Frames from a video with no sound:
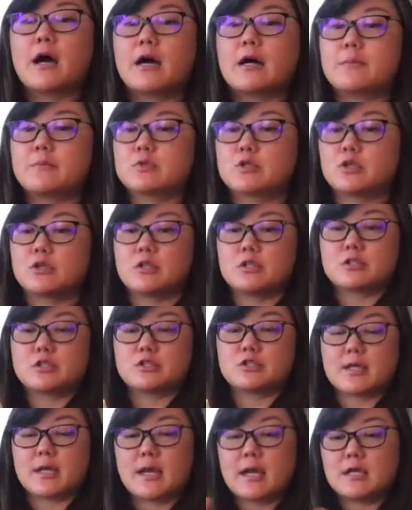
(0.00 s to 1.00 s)
So this looks
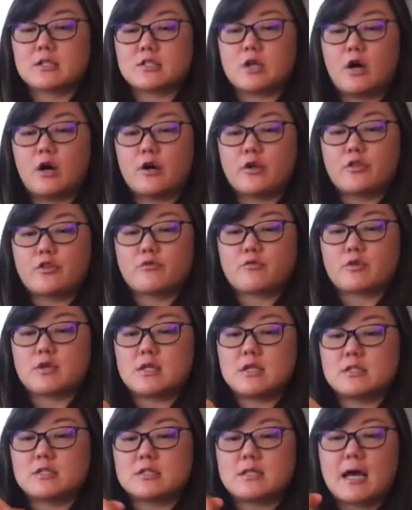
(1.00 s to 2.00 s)
like it has all 3
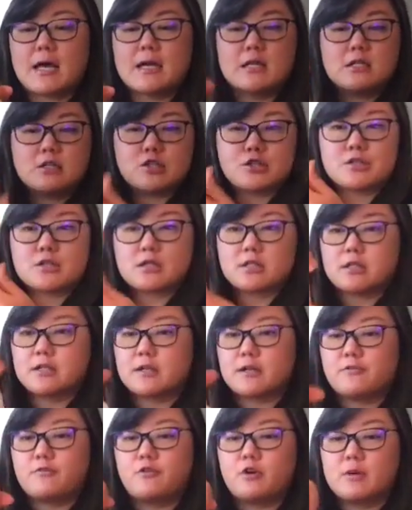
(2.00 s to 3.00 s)
inside. It's just a
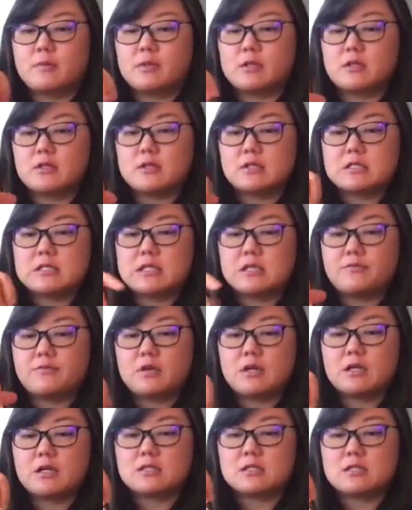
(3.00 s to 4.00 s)
clear formula. Let's see if it
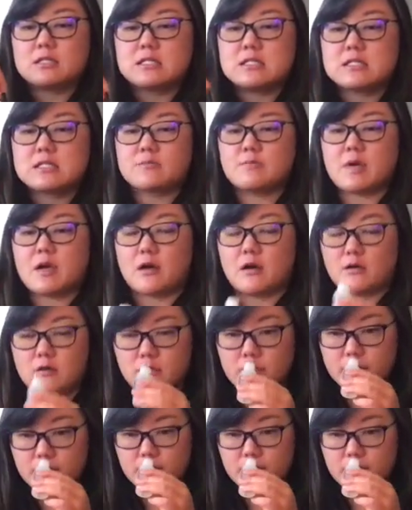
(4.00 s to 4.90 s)
has any smell.